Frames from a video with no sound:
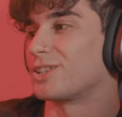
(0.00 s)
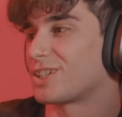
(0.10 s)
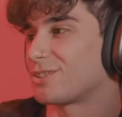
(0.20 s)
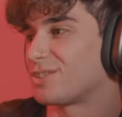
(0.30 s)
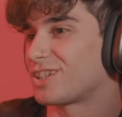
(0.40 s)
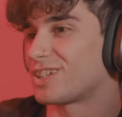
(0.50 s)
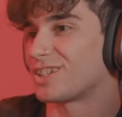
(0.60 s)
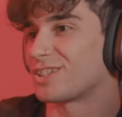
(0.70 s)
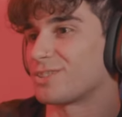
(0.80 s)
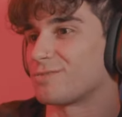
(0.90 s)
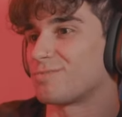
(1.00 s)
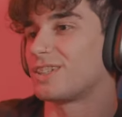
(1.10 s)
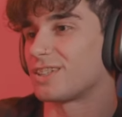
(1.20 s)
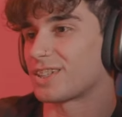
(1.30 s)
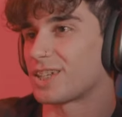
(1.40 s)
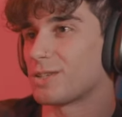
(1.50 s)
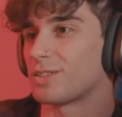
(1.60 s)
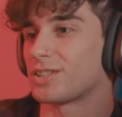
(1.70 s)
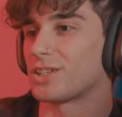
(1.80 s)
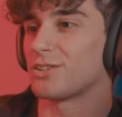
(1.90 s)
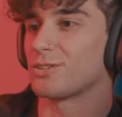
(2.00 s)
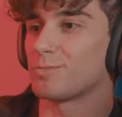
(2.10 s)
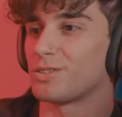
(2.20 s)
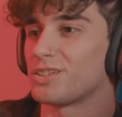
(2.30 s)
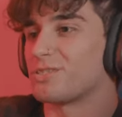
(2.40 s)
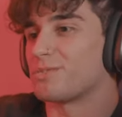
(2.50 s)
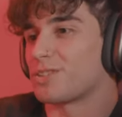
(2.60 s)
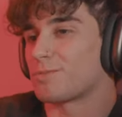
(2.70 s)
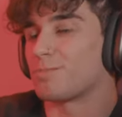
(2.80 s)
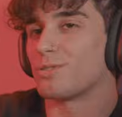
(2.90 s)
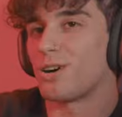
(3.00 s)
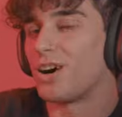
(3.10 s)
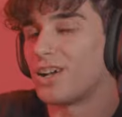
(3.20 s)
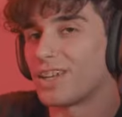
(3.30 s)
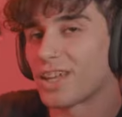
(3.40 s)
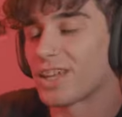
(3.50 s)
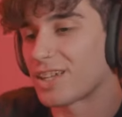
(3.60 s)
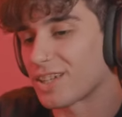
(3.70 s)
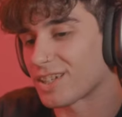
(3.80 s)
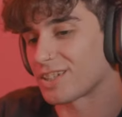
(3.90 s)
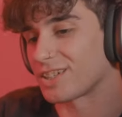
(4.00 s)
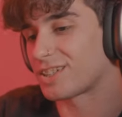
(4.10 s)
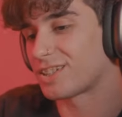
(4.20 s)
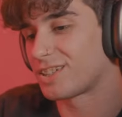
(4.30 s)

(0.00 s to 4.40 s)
that one game. The game that Tyrion played with Bronn and.